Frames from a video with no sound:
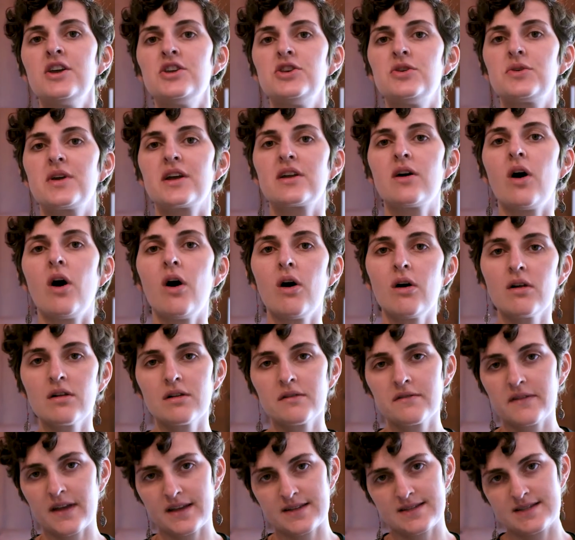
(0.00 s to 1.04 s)
You get all
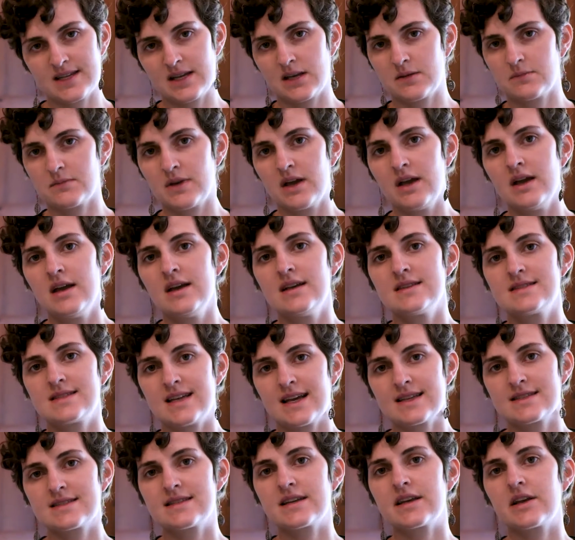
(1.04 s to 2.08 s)
of that same
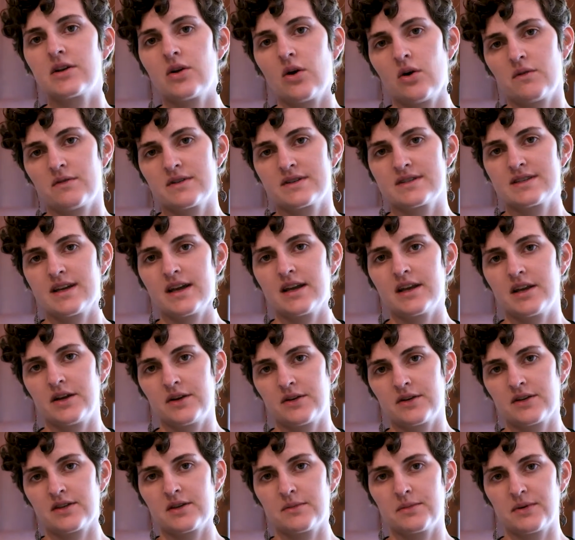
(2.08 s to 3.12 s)
testing and oversight
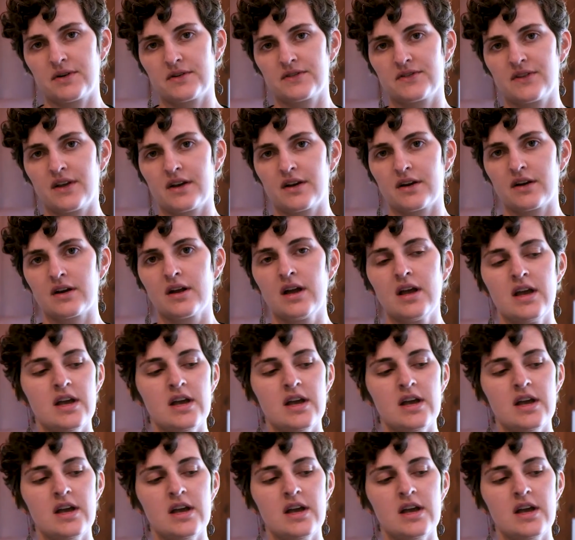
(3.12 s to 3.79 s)
here at the birth center.